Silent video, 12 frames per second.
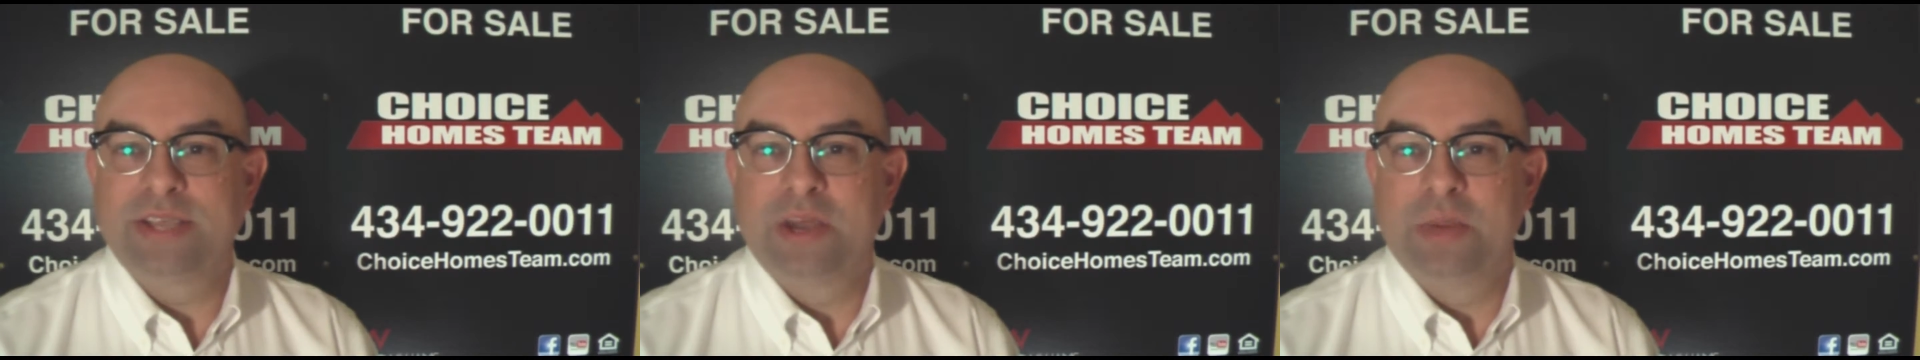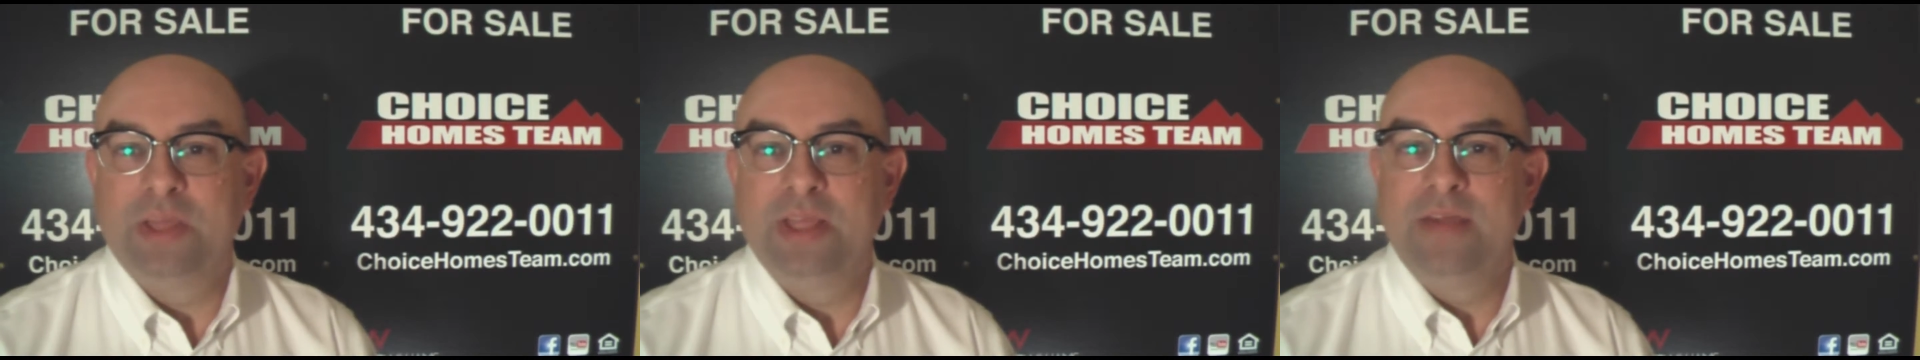going
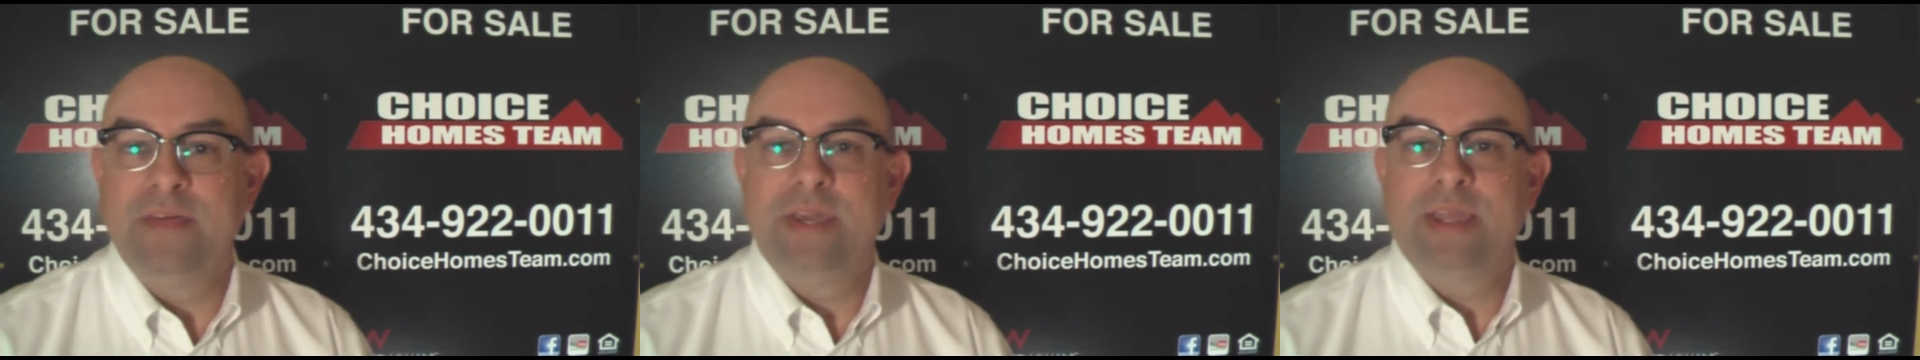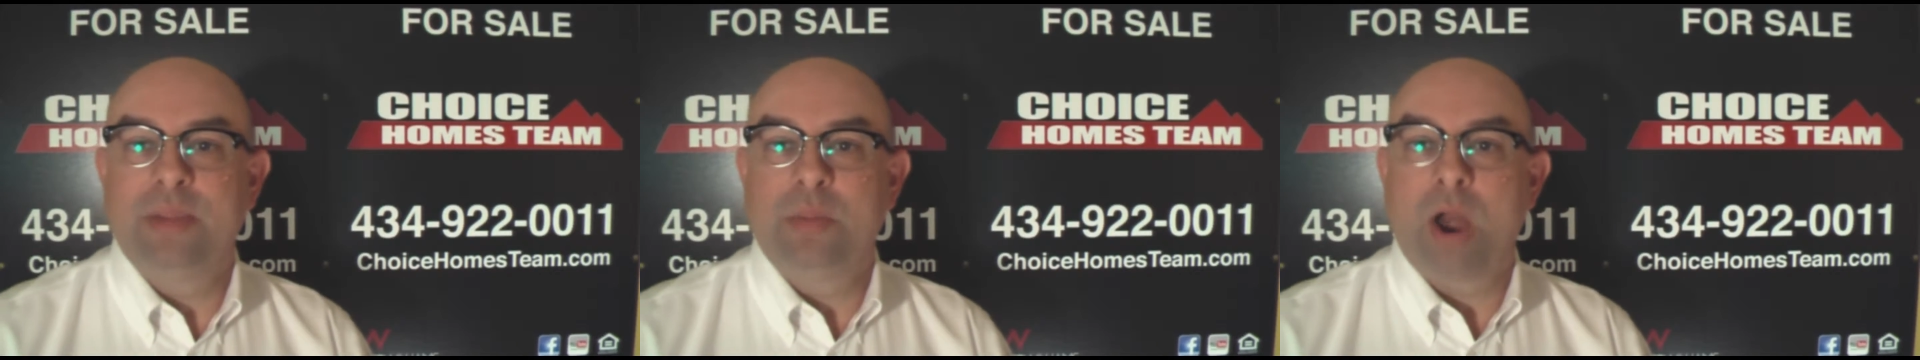to be
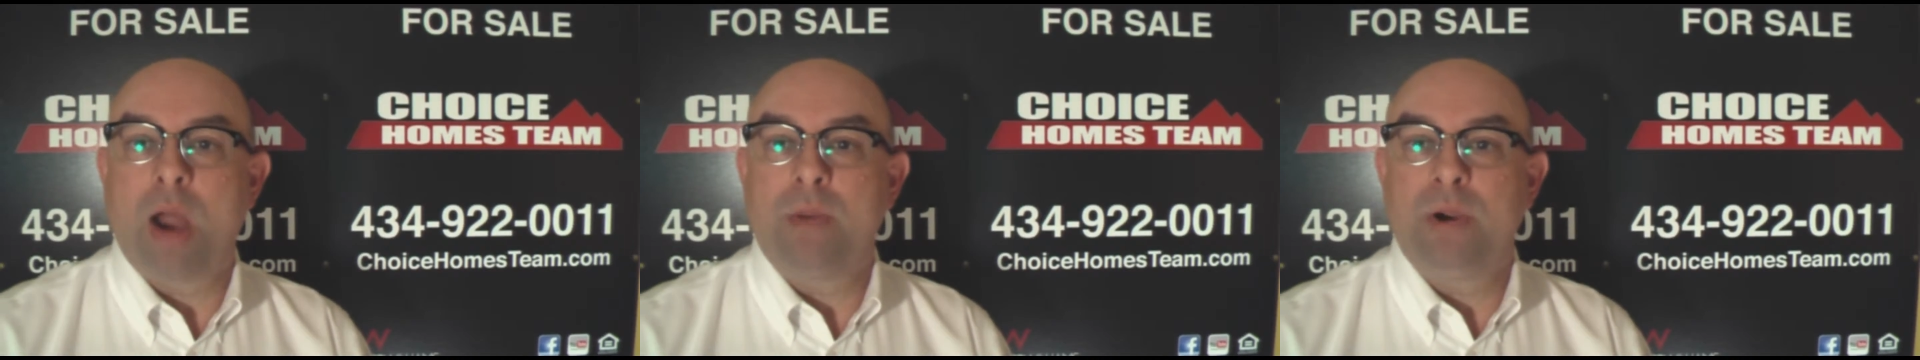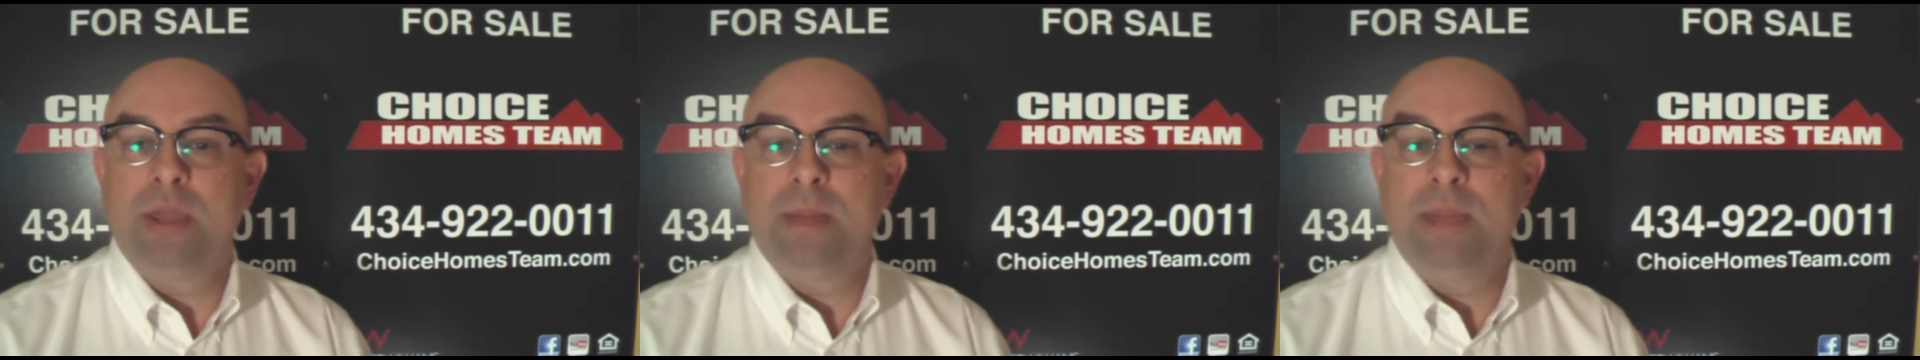living in the
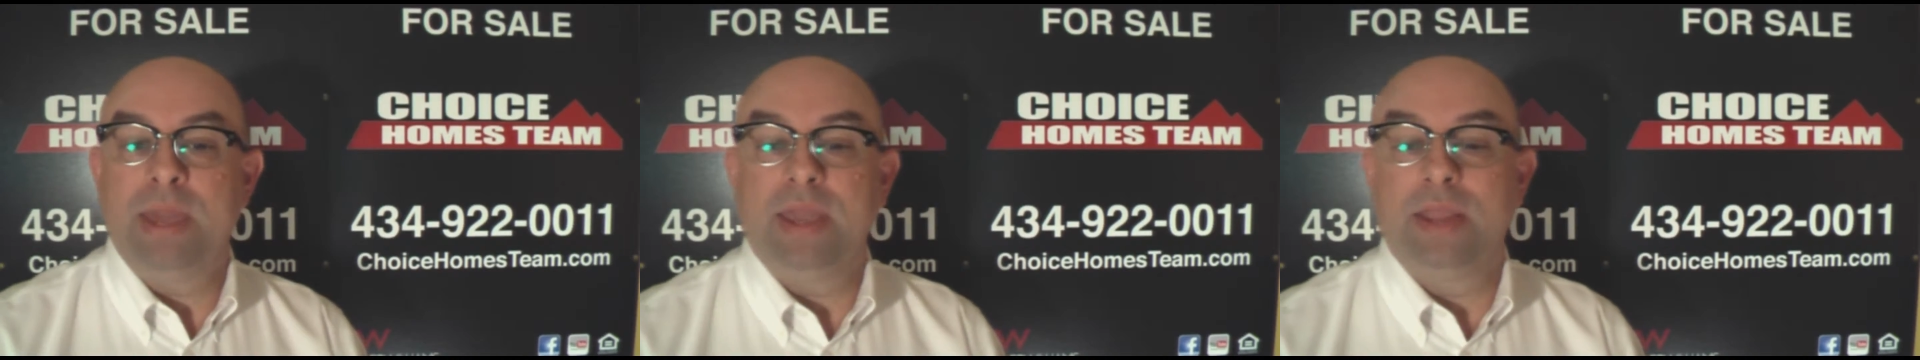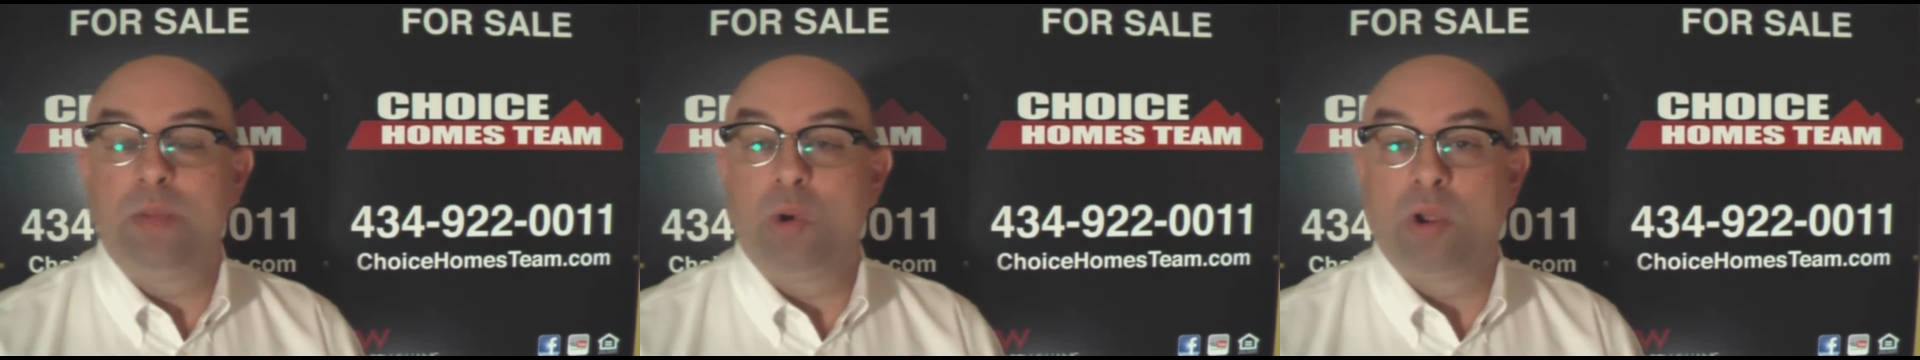property and
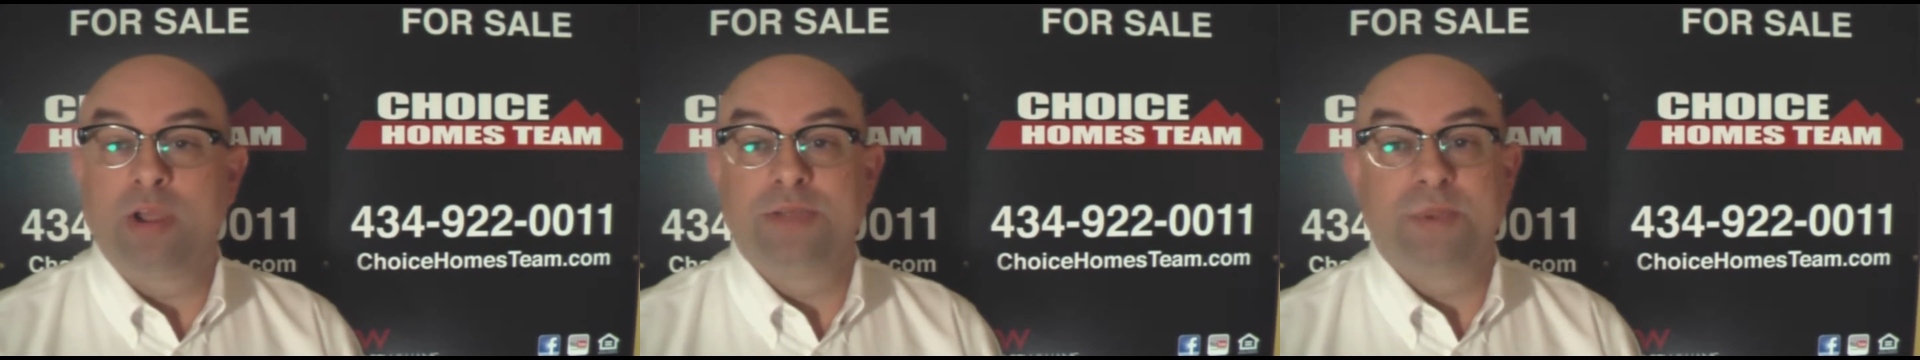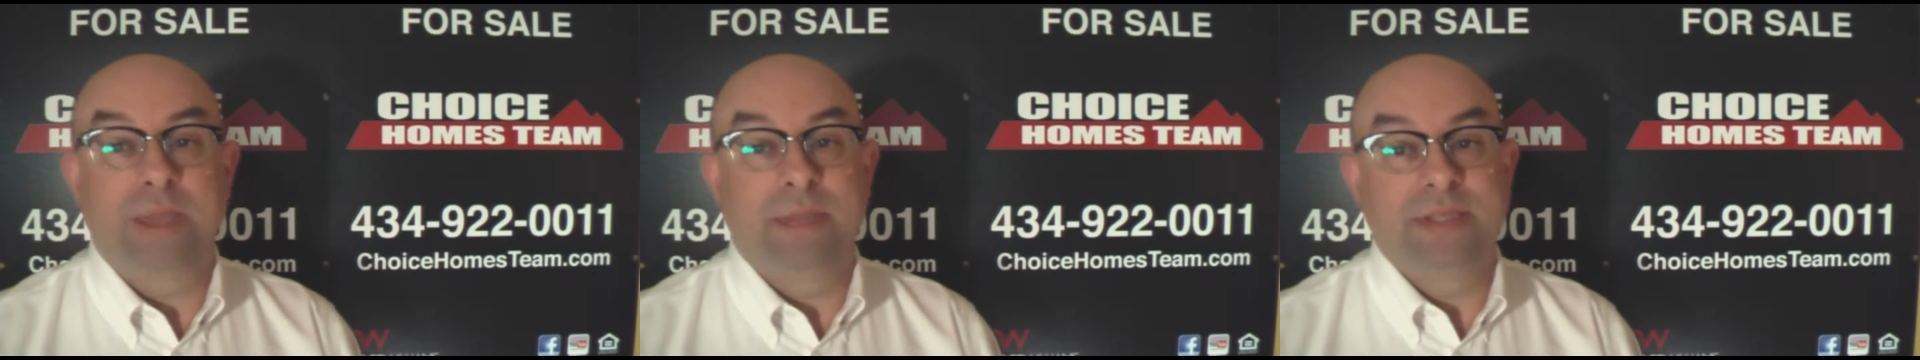making the
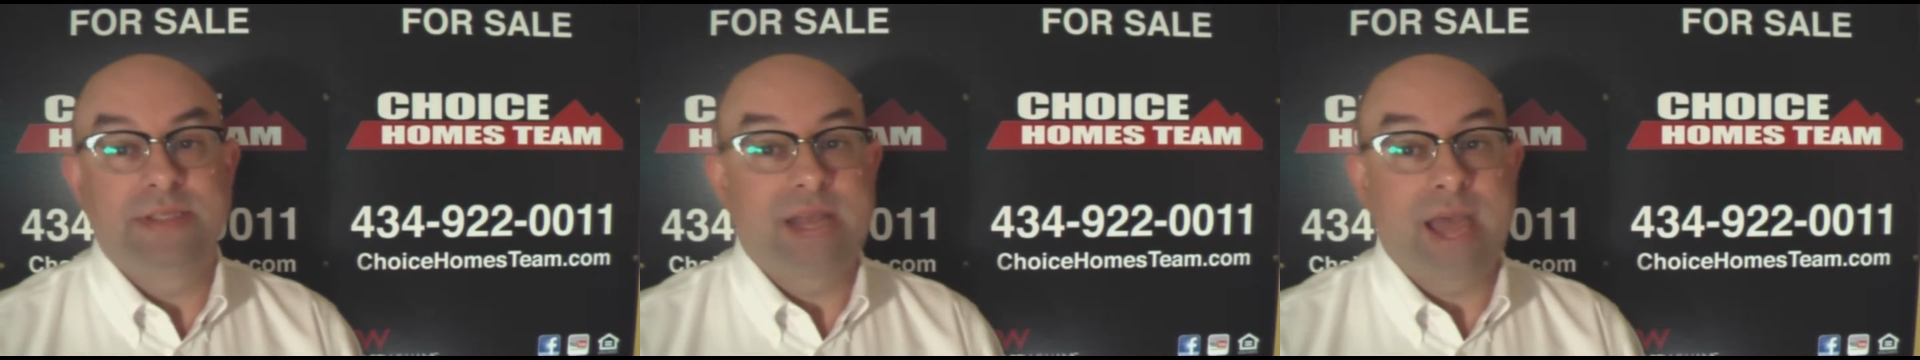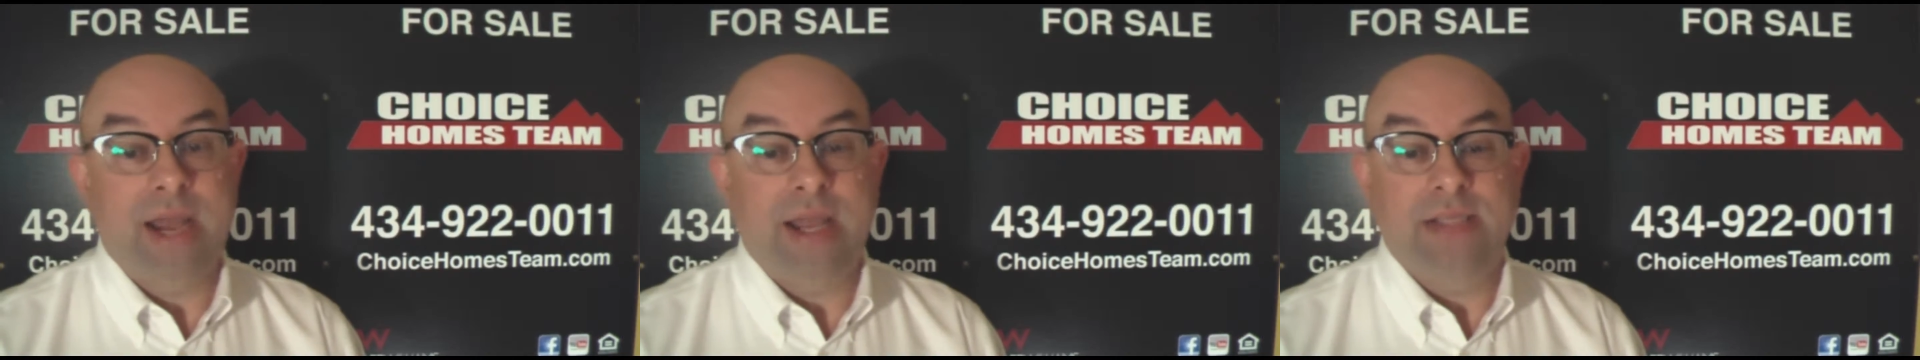mortgage payments,
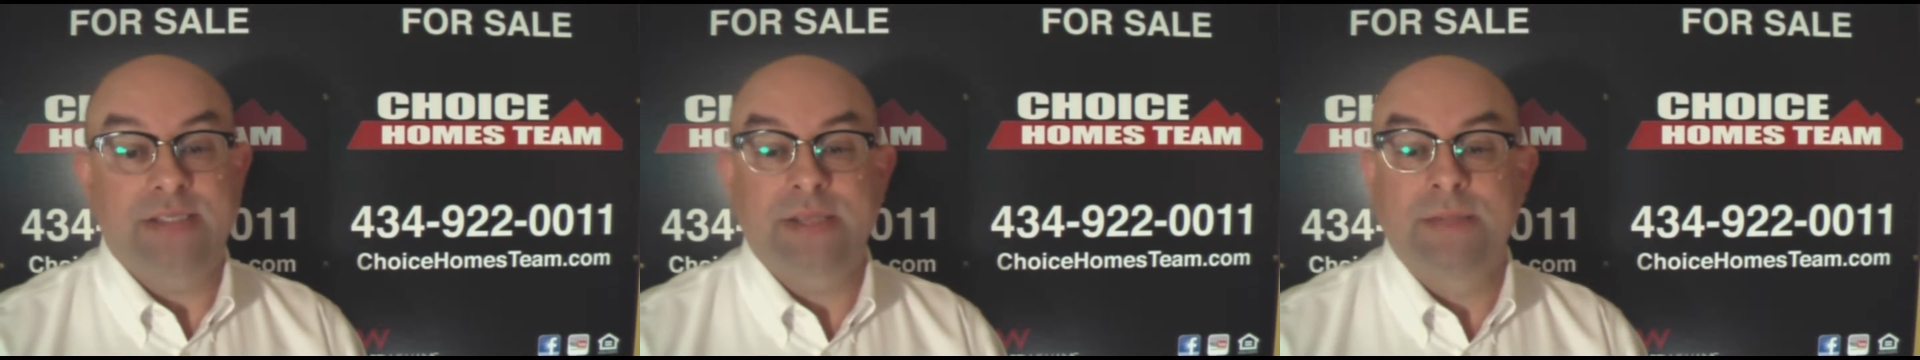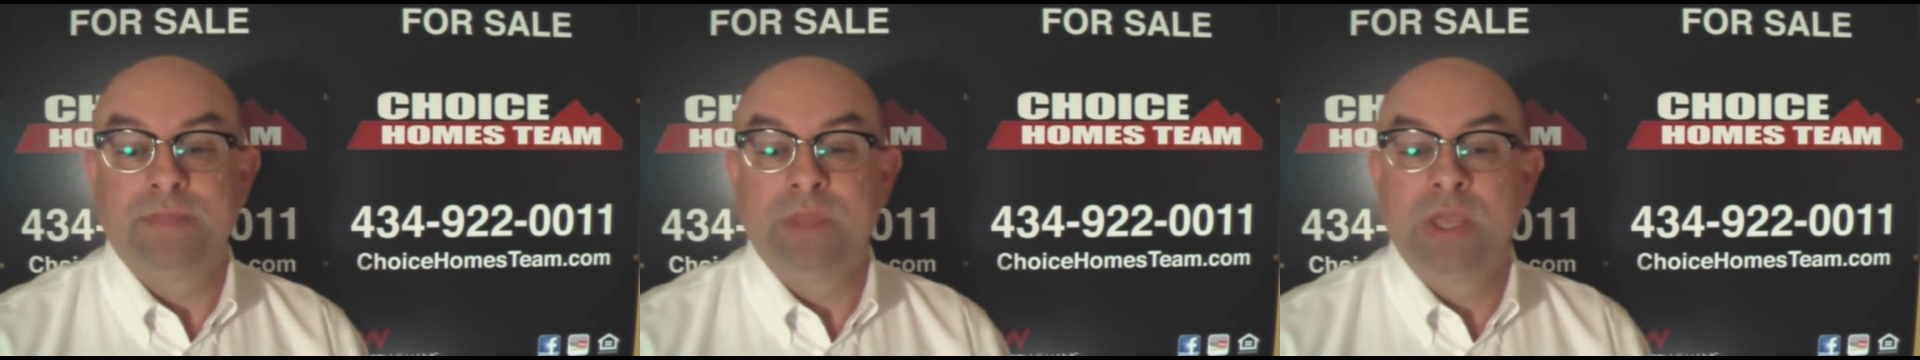not us.